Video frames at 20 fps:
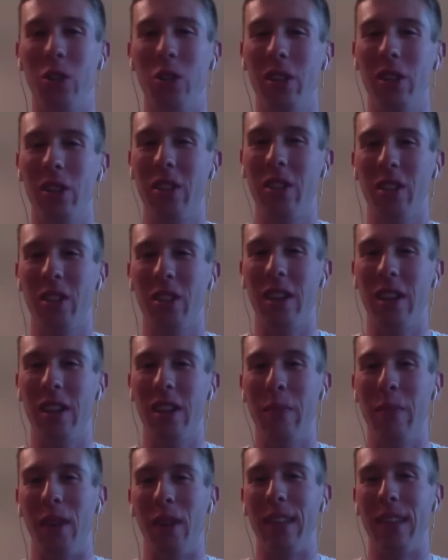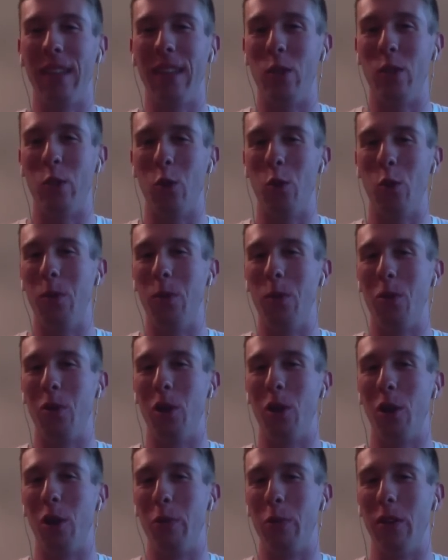it doesn't end up being that
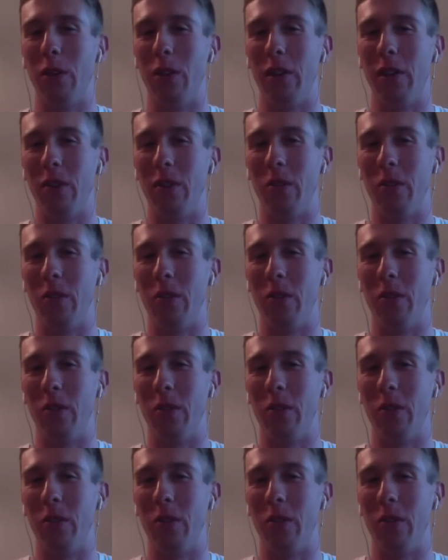superstar player.